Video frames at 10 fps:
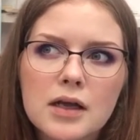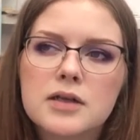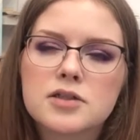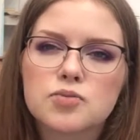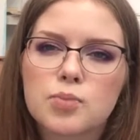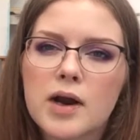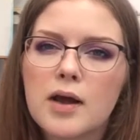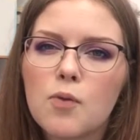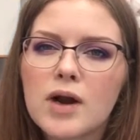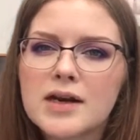in a
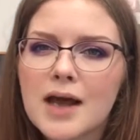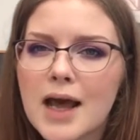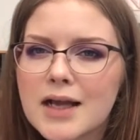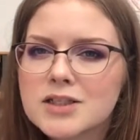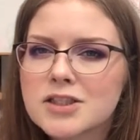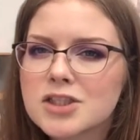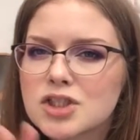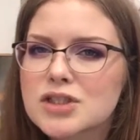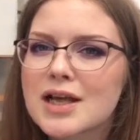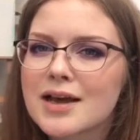spray one day to
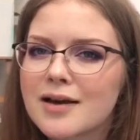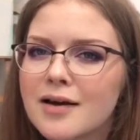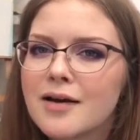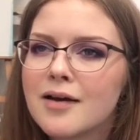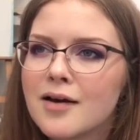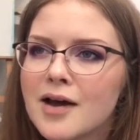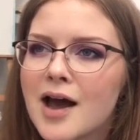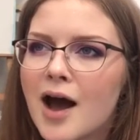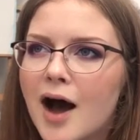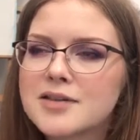just like
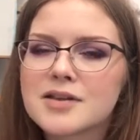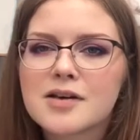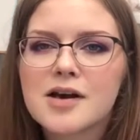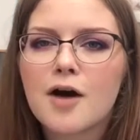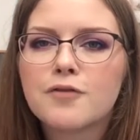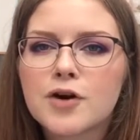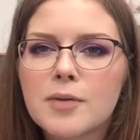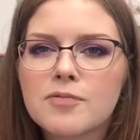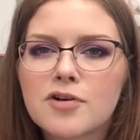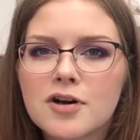as a cover
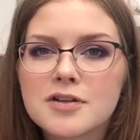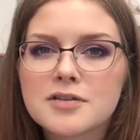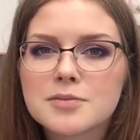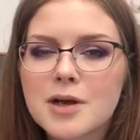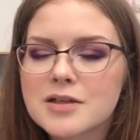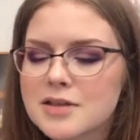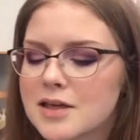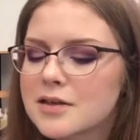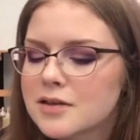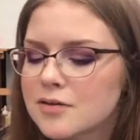up for other smells.
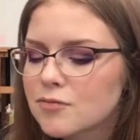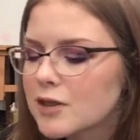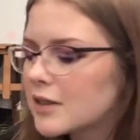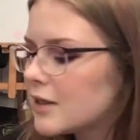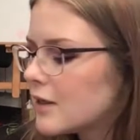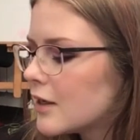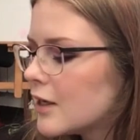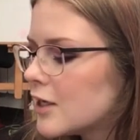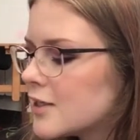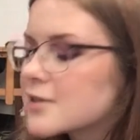Like,
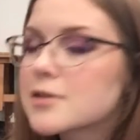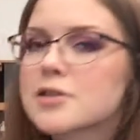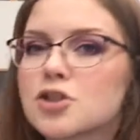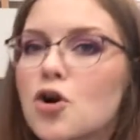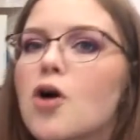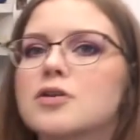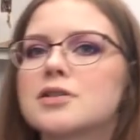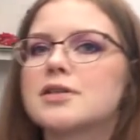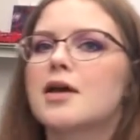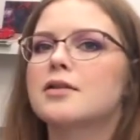it's a strong
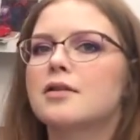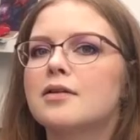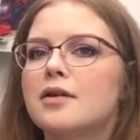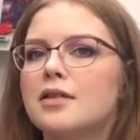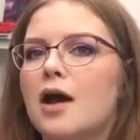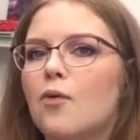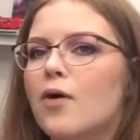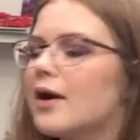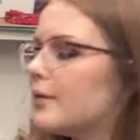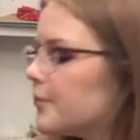scent in that
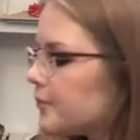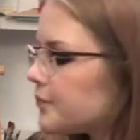way.